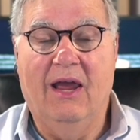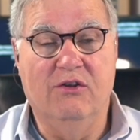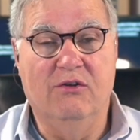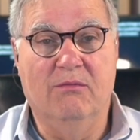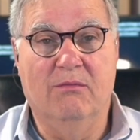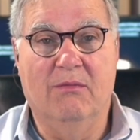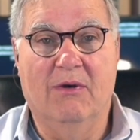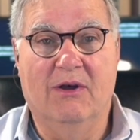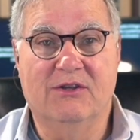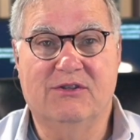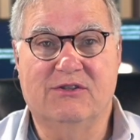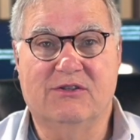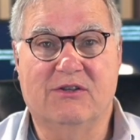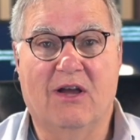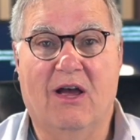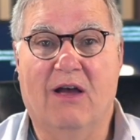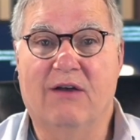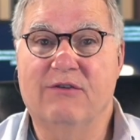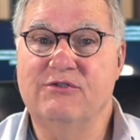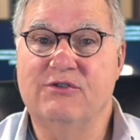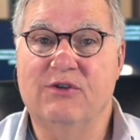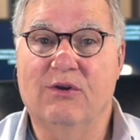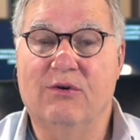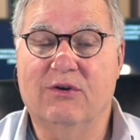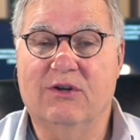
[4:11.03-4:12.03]
You must
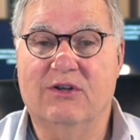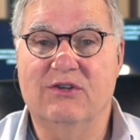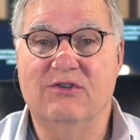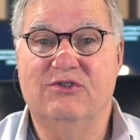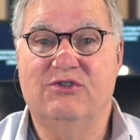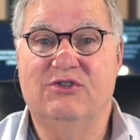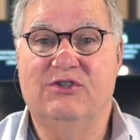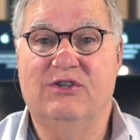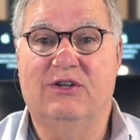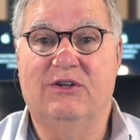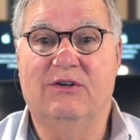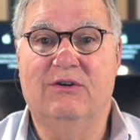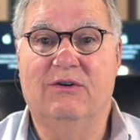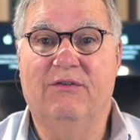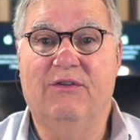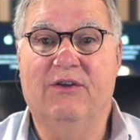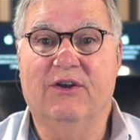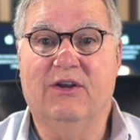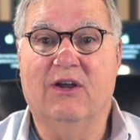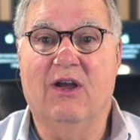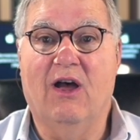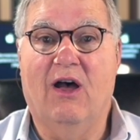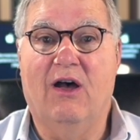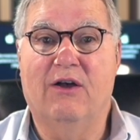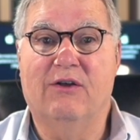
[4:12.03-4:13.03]
also consider
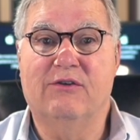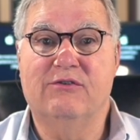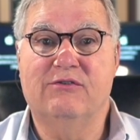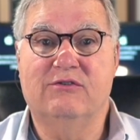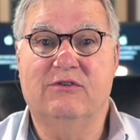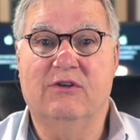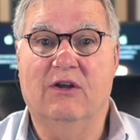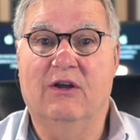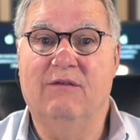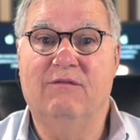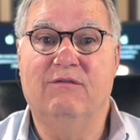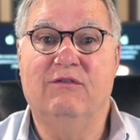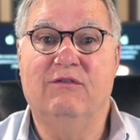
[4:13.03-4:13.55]
the cost